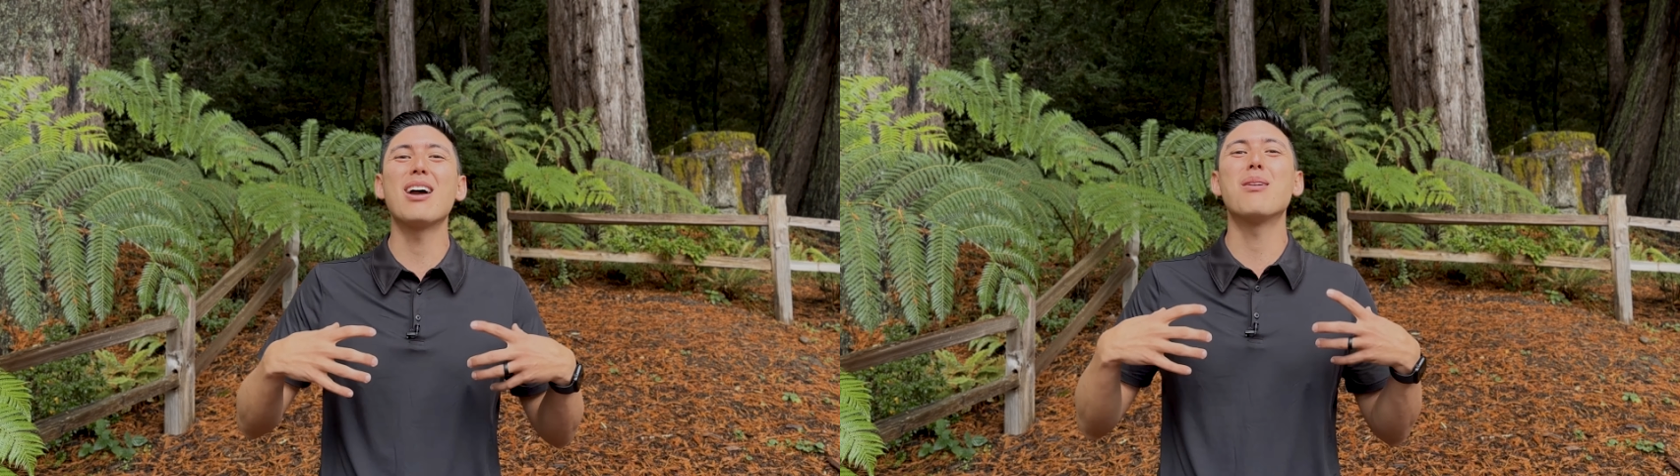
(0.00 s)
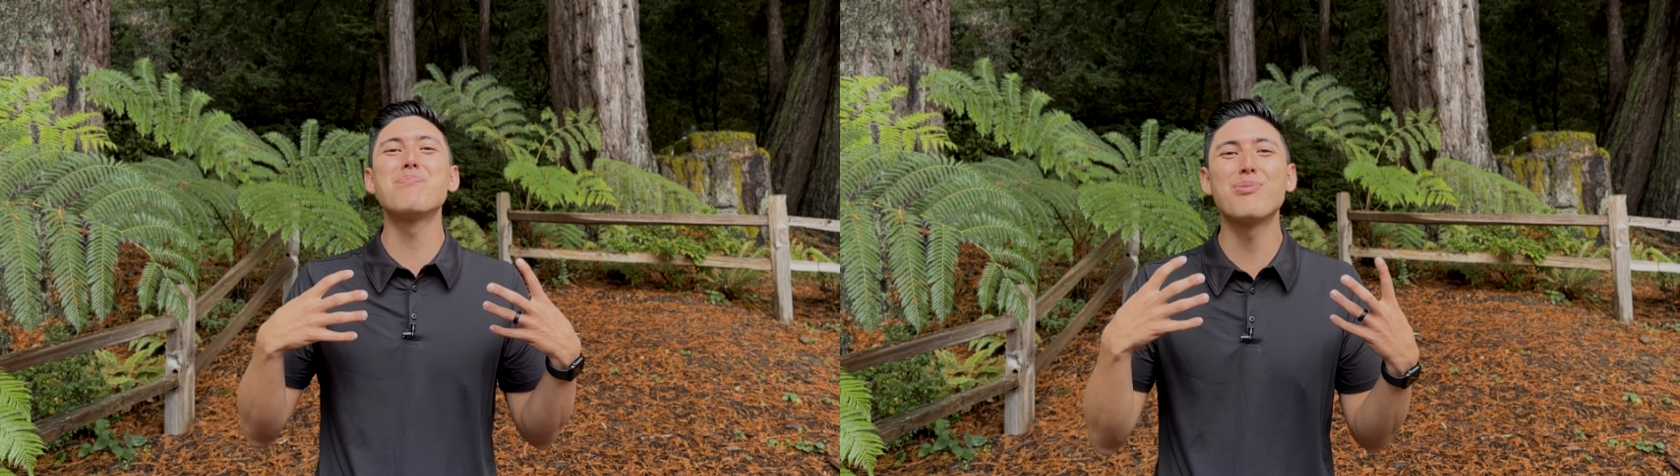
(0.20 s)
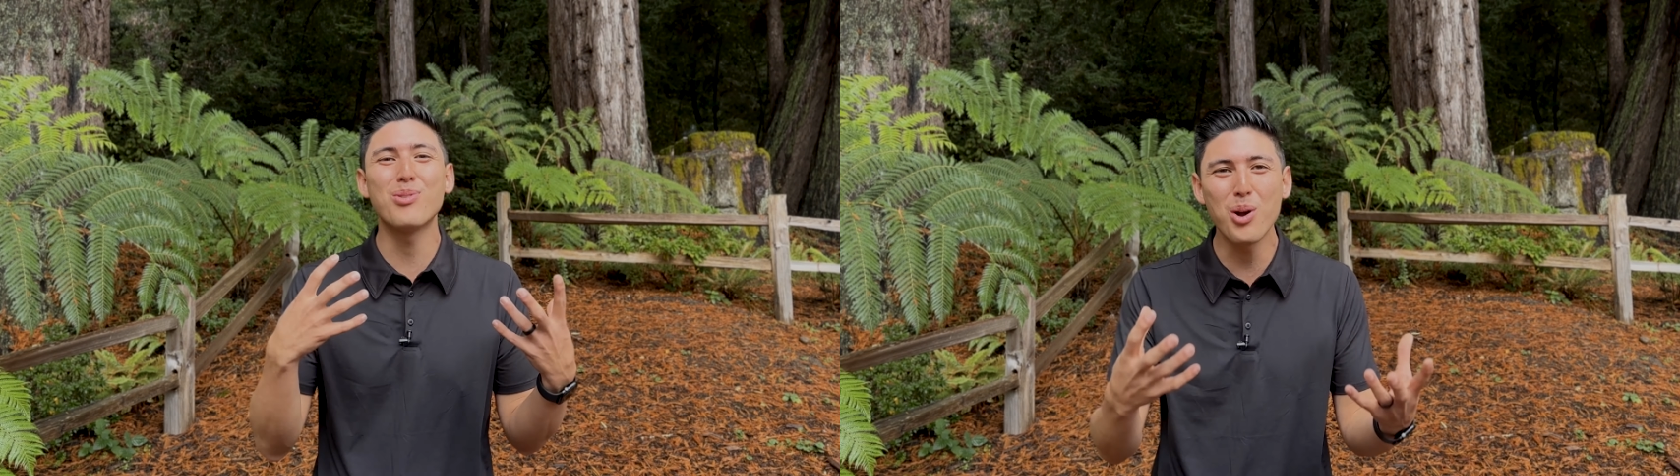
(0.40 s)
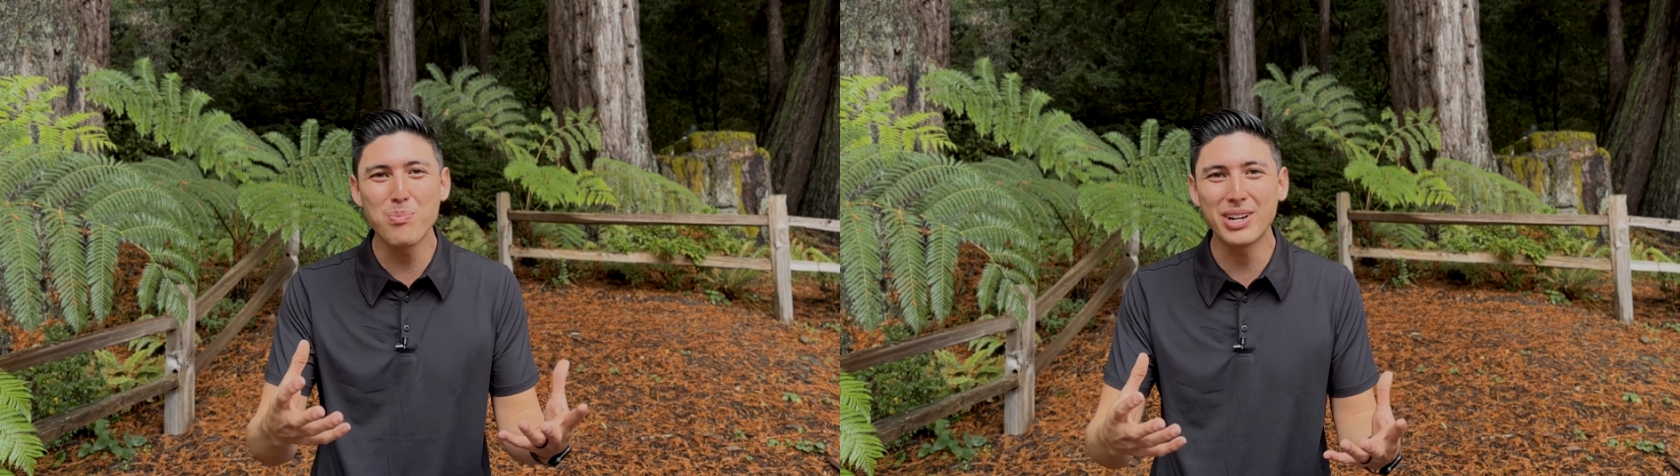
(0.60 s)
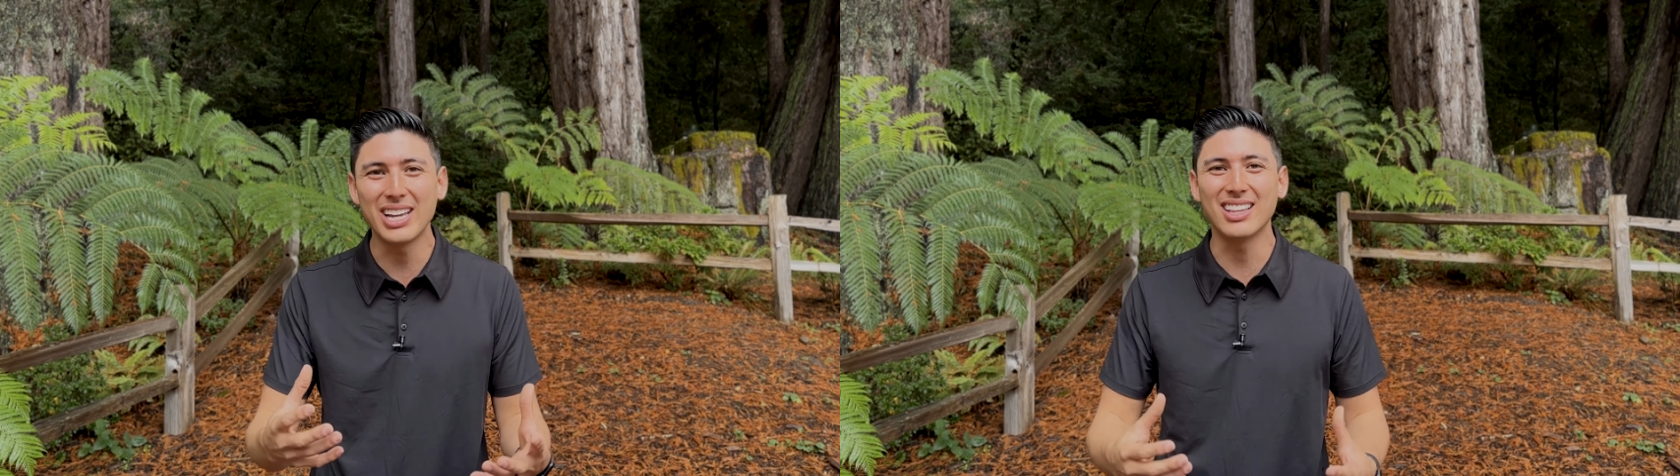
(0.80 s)

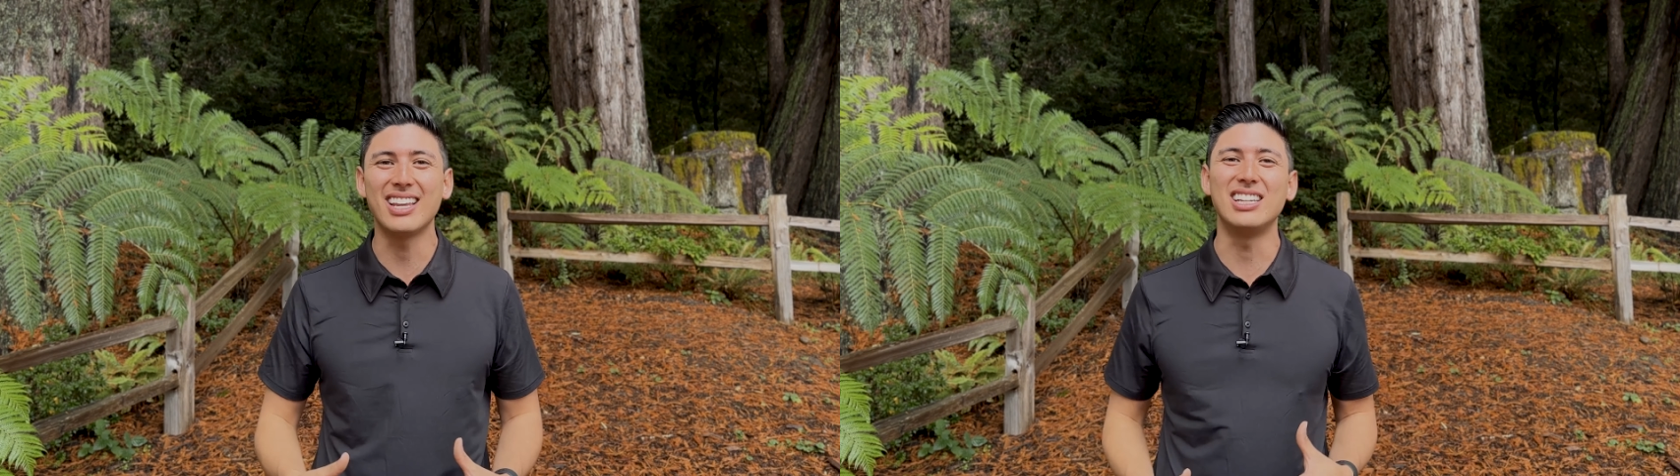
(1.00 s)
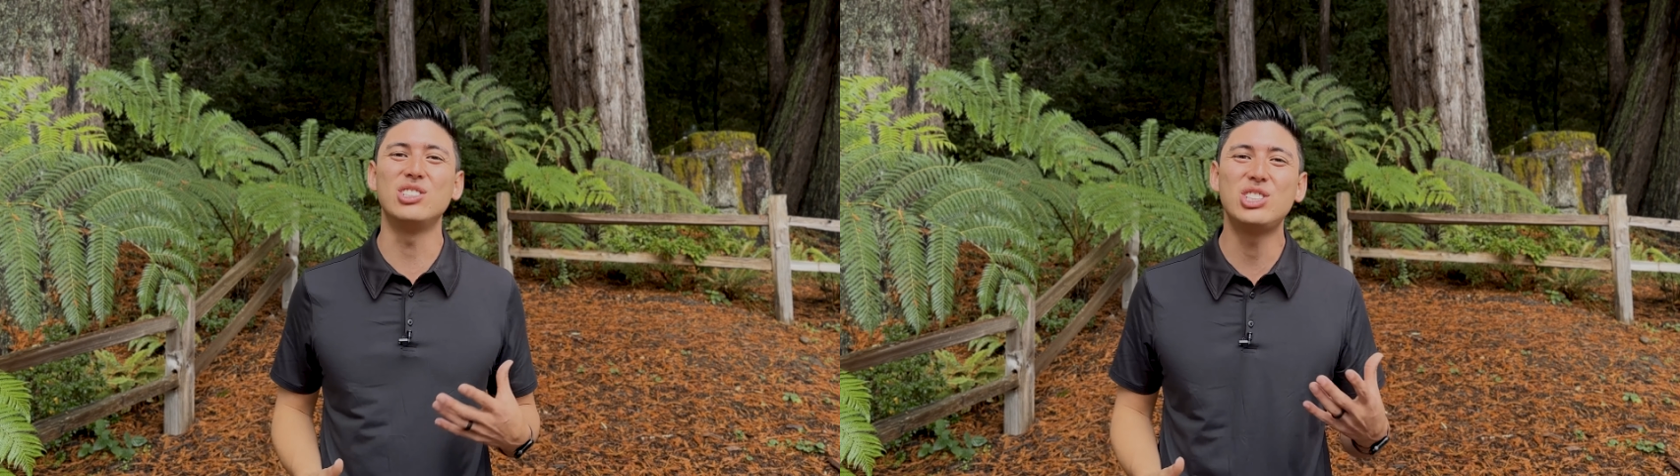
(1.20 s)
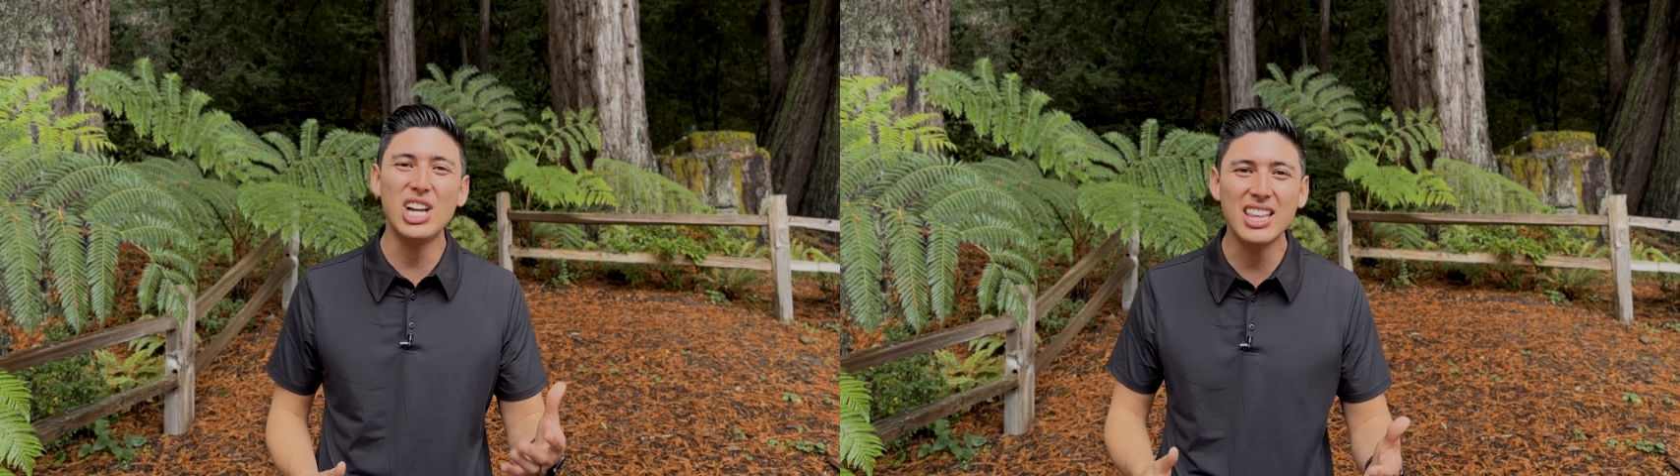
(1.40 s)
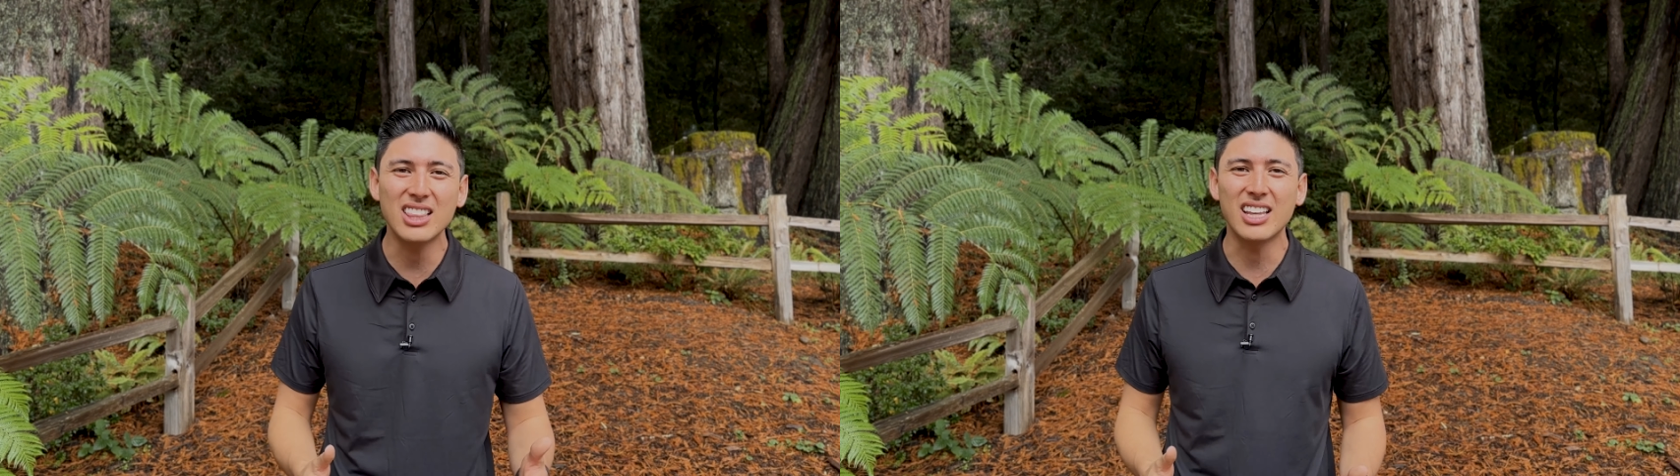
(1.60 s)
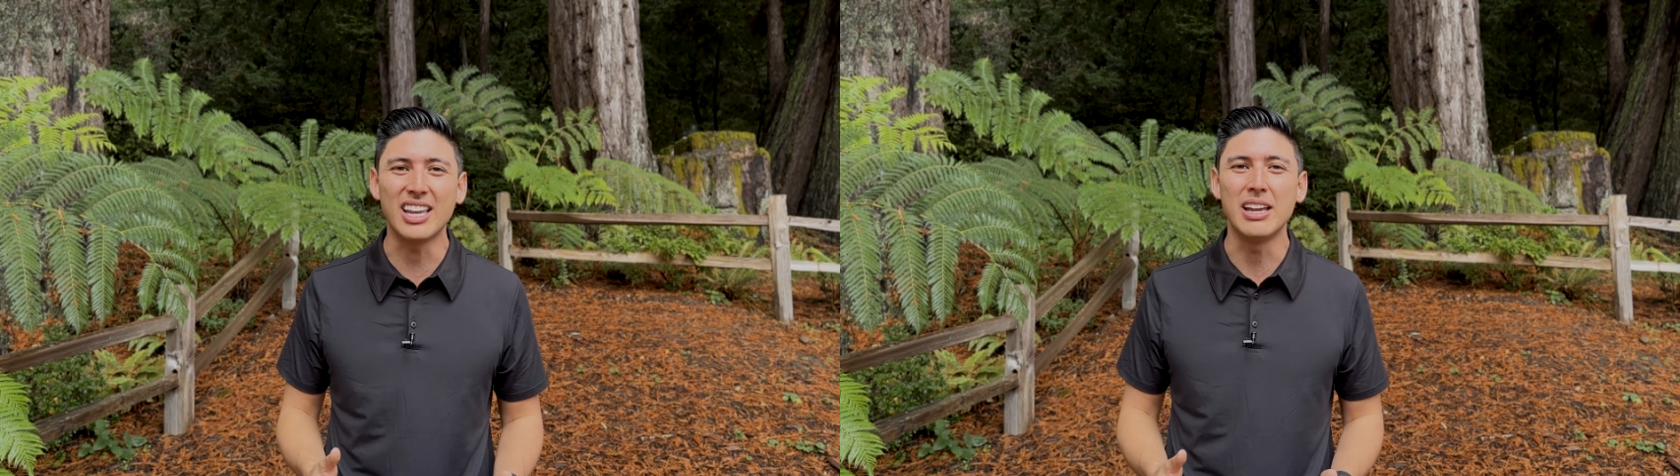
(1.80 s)
appropriately and
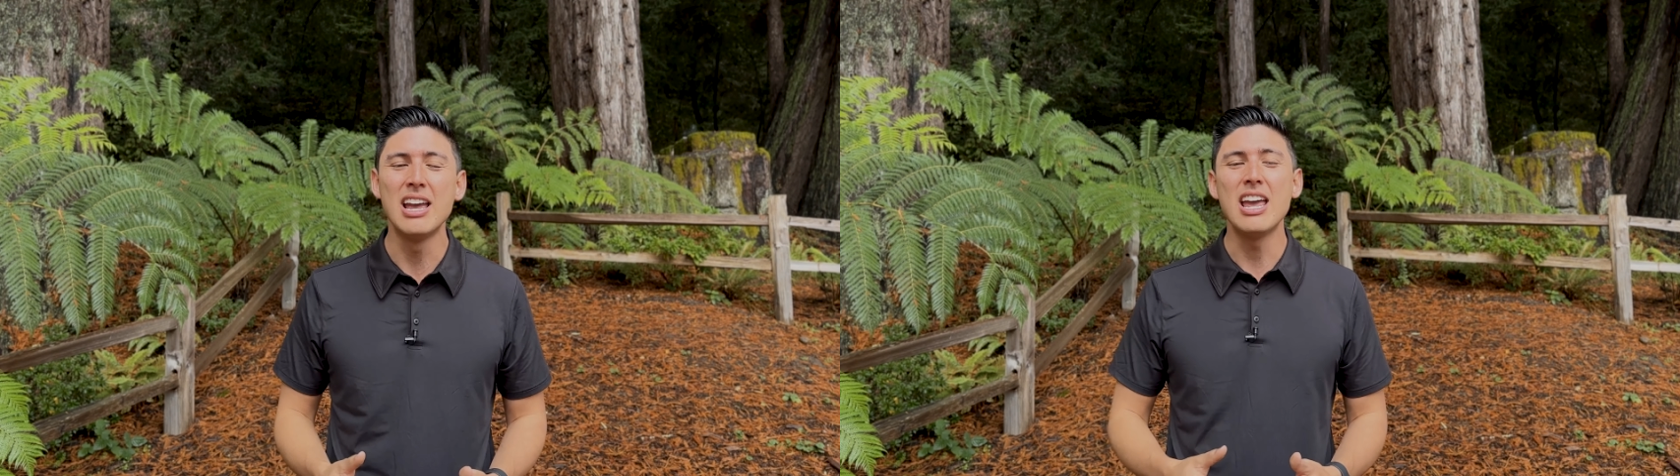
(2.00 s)
gently.